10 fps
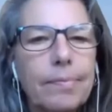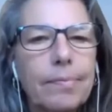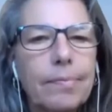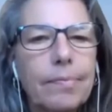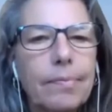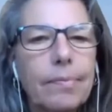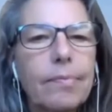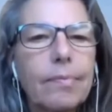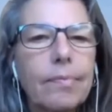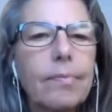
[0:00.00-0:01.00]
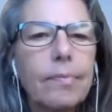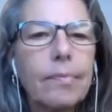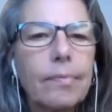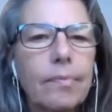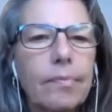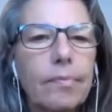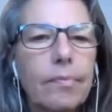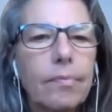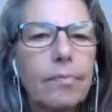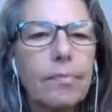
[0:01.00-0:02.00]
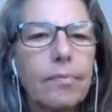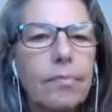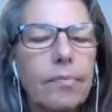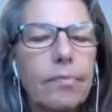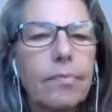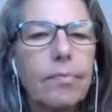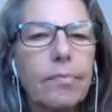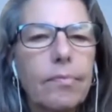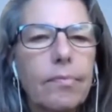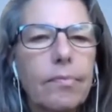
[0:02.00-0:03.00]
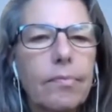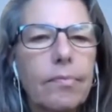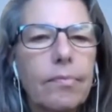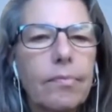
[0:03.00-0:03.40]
(silent)